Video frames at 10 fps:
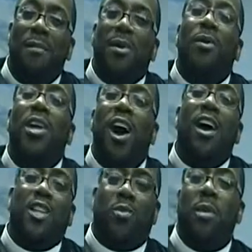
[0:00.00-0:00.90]
But only
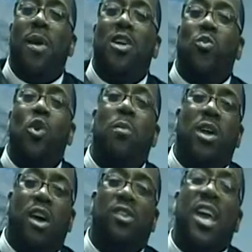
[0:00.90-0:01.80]
God can swear by his word
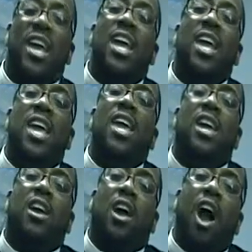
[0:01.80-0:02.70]
because he, he
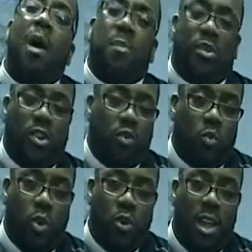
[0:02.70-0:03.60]
can accomplish his
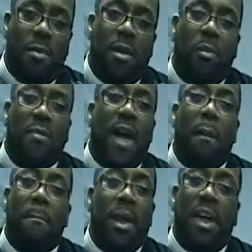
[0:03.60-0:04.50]
word. Amen.
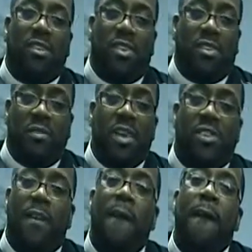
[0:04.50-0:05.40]
Without man's
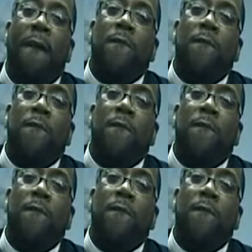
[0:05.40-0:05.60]
intervention.